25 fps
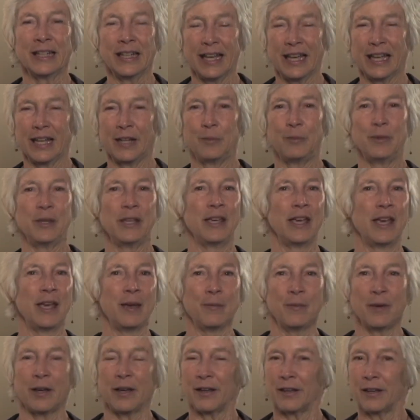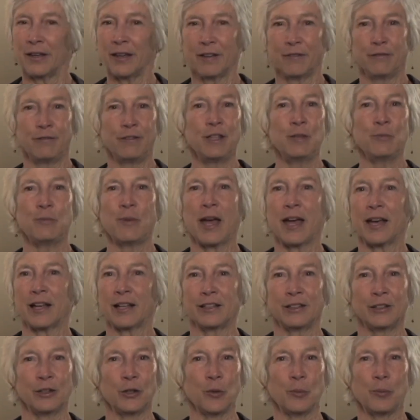and it became a
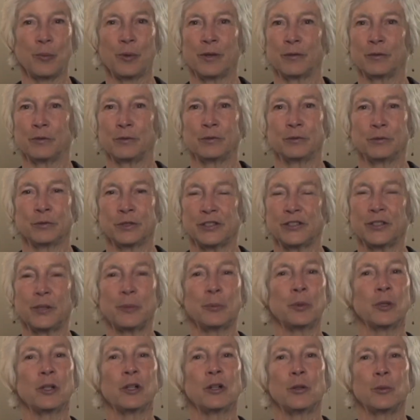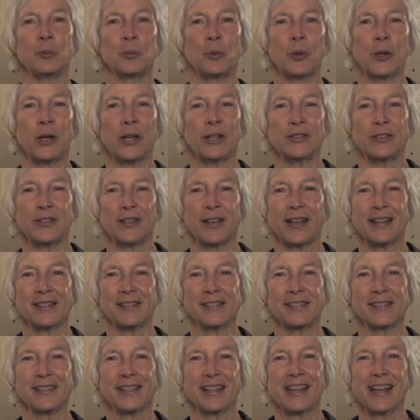feedback loop, a reciprocal
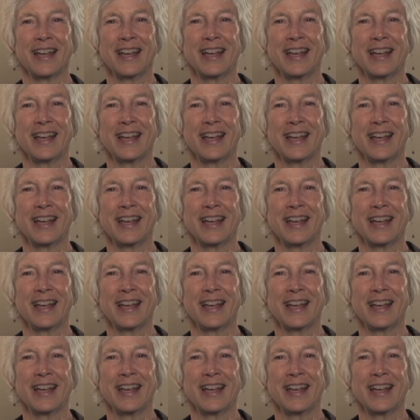process.